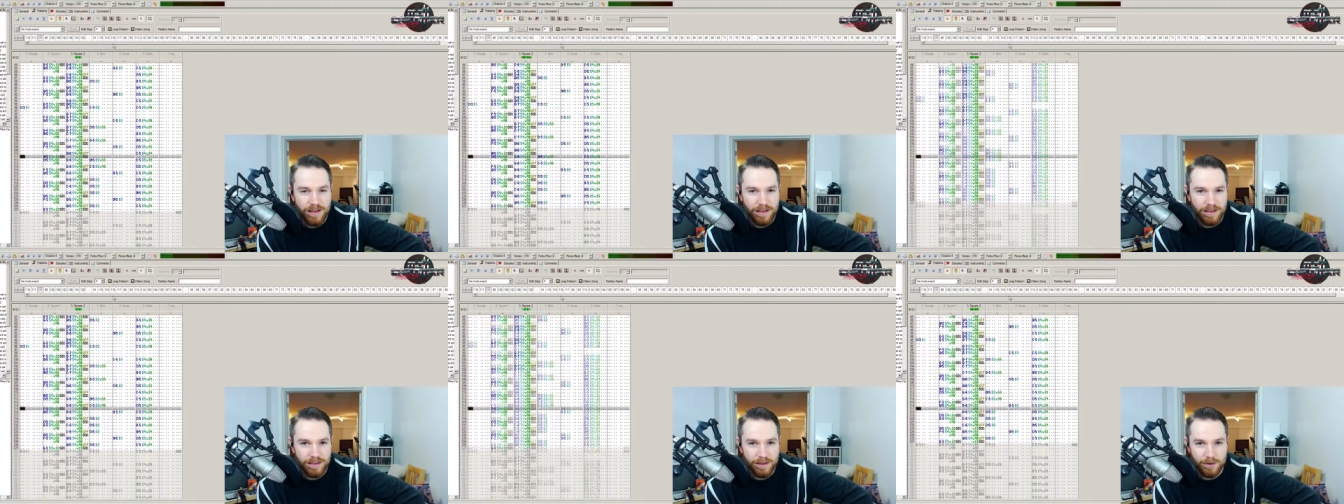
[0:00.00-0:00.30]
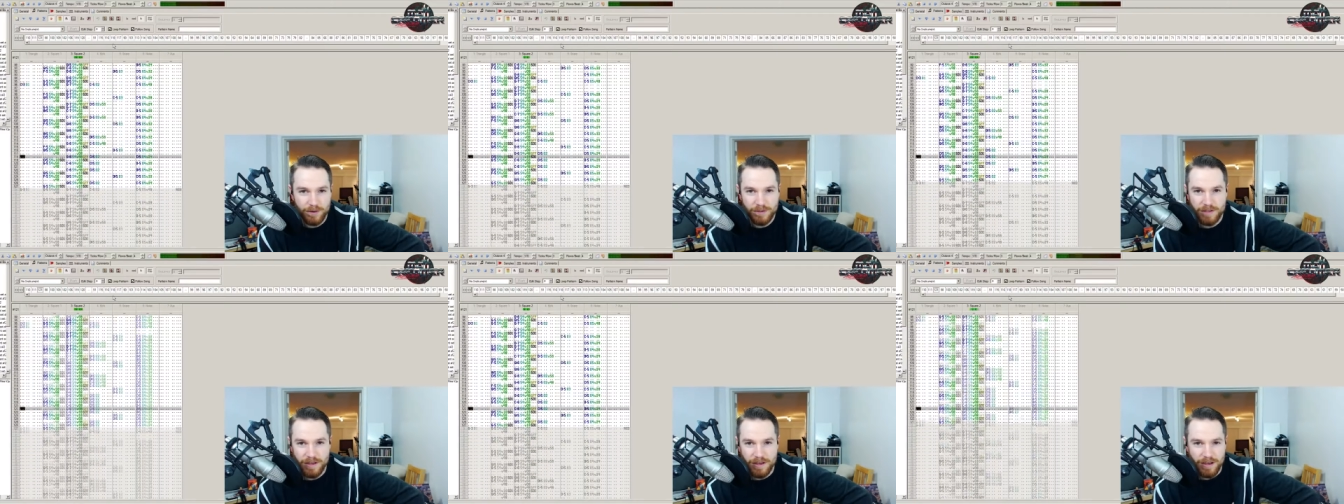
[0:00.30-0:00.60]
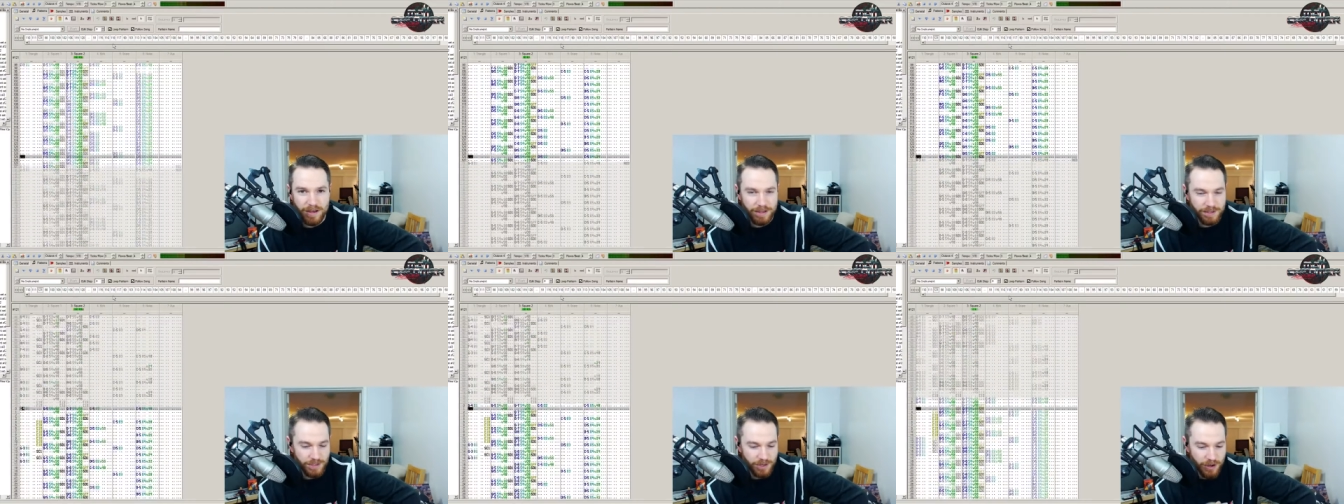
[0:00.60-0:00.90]
There was
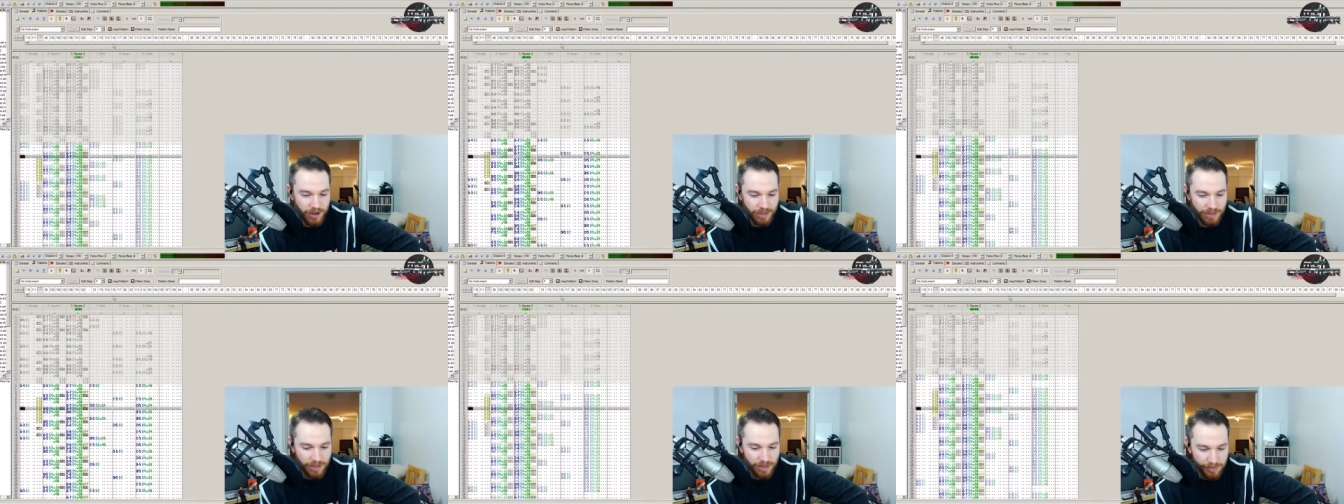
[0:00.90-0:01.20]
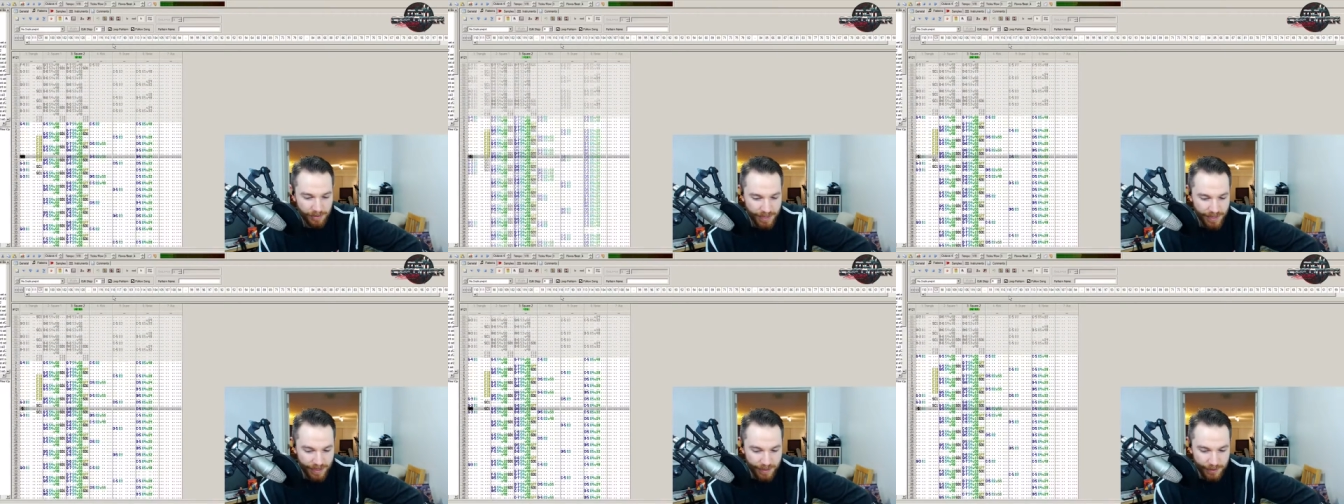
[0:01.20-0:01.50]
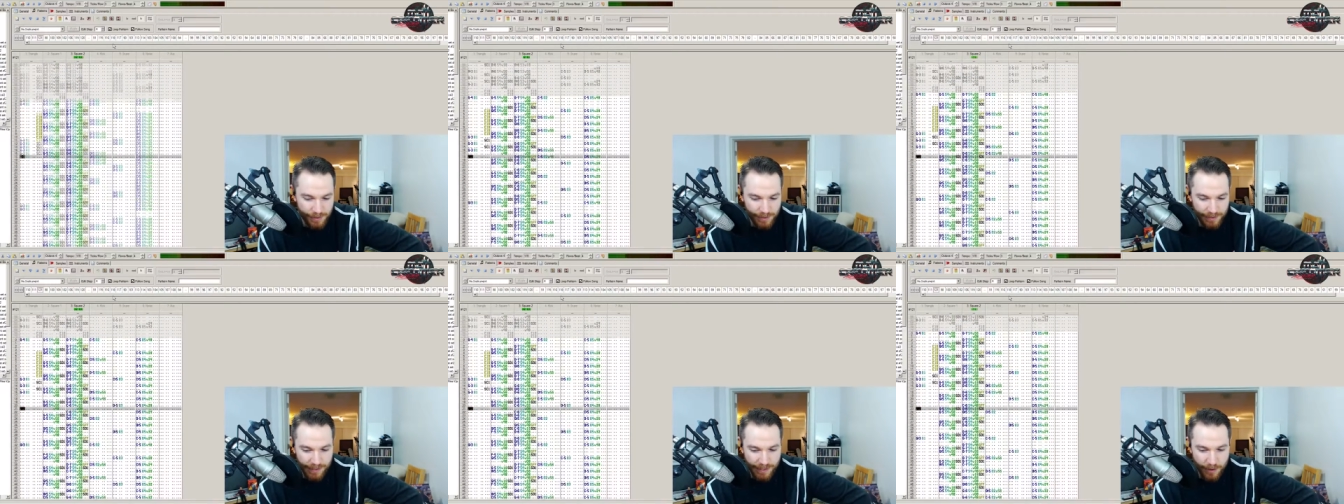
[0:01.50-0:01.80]
a, a, song that played
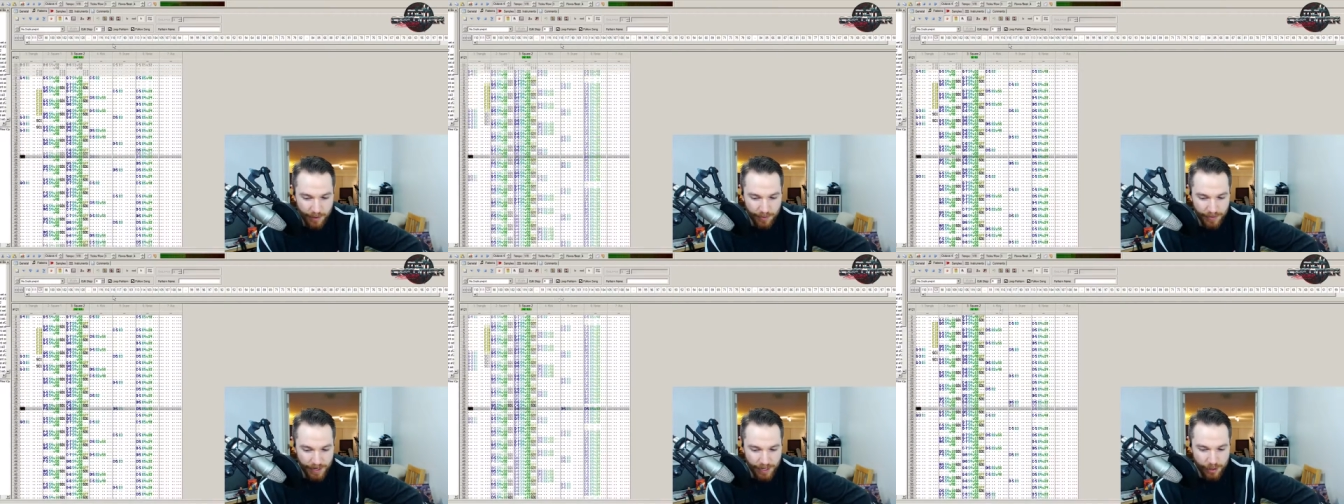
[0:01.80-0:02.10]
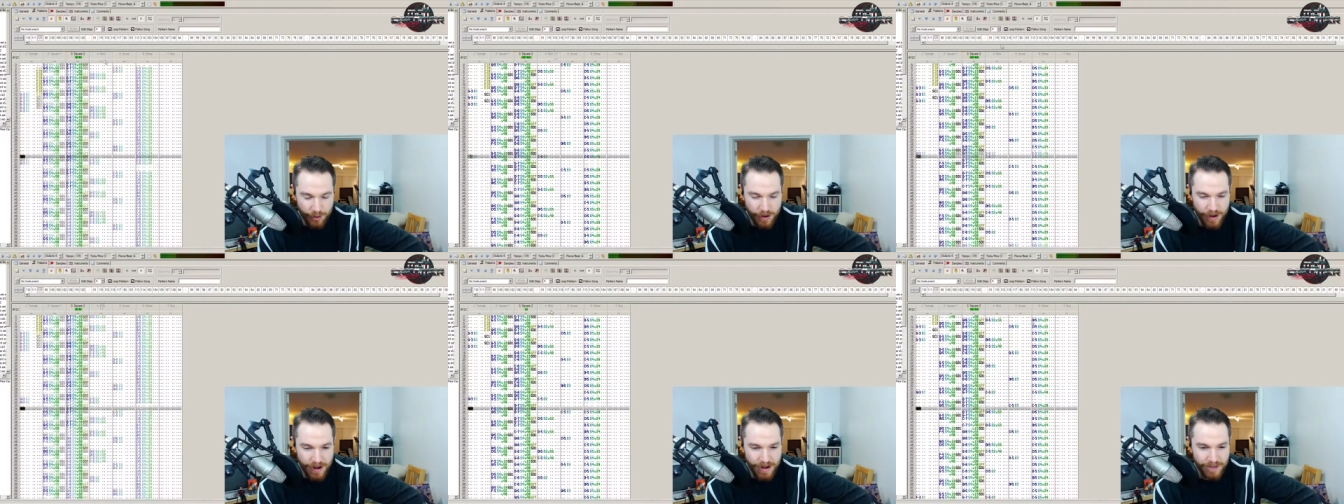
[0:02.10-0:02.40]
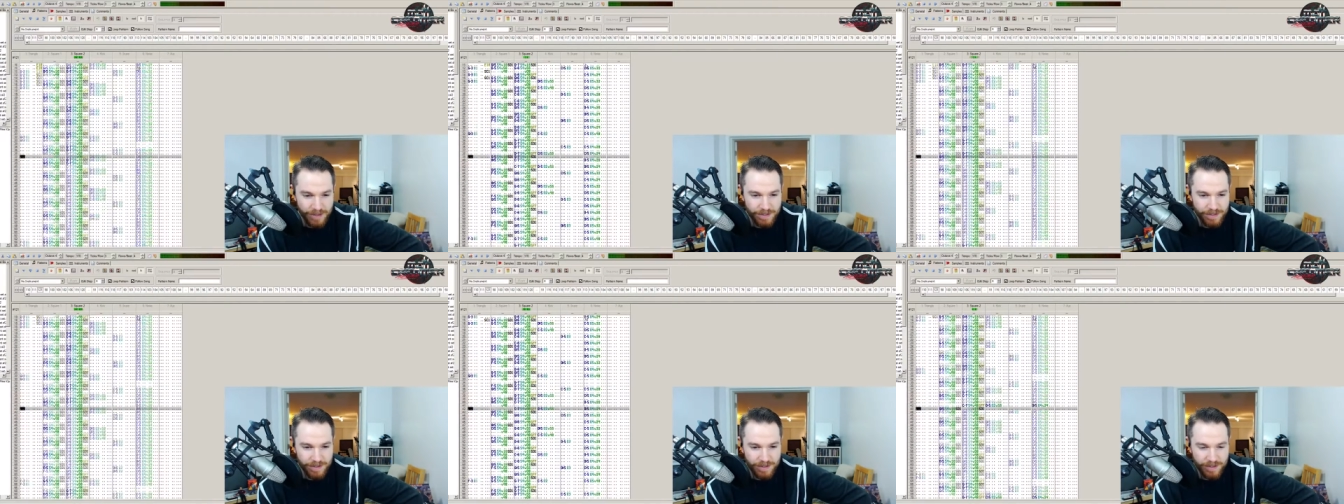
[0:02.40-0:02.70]
during the opening
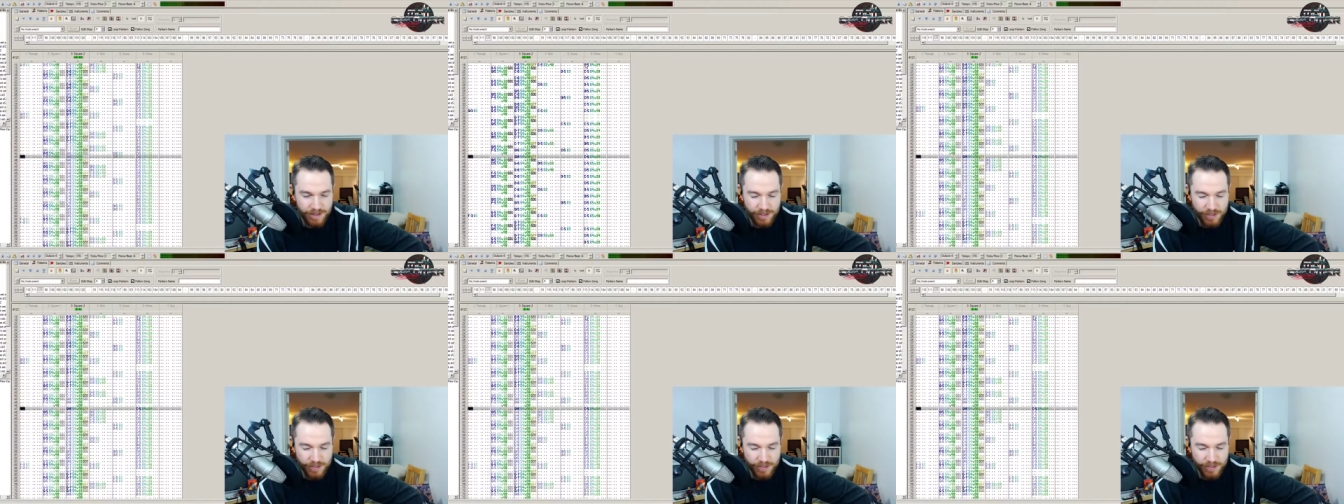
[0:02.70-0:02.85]
credits.